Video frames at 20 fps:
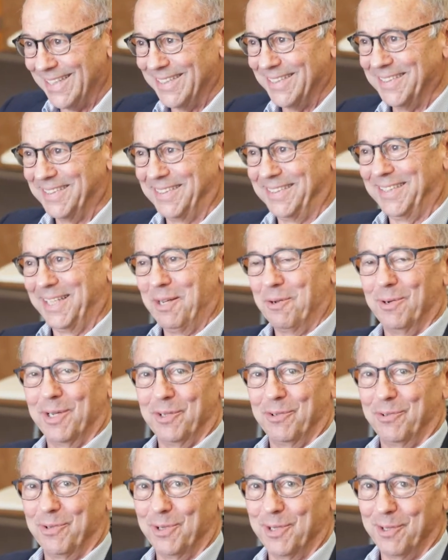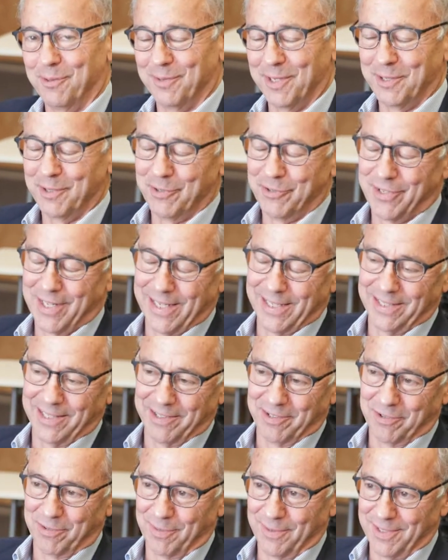and see what sort of
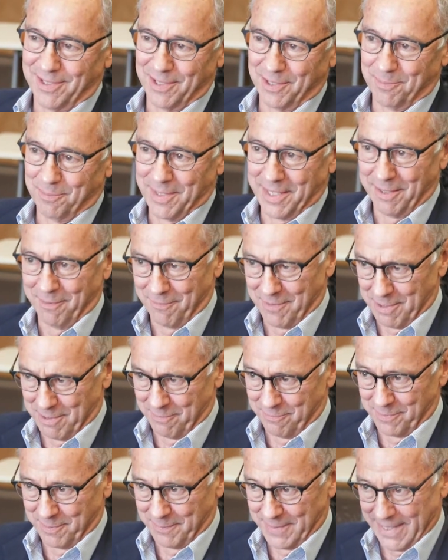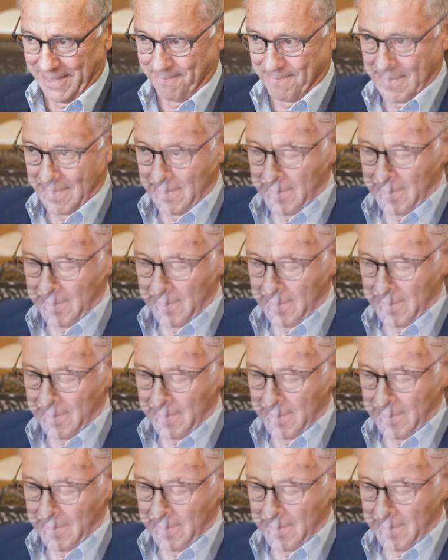understandings you know might evolve from that.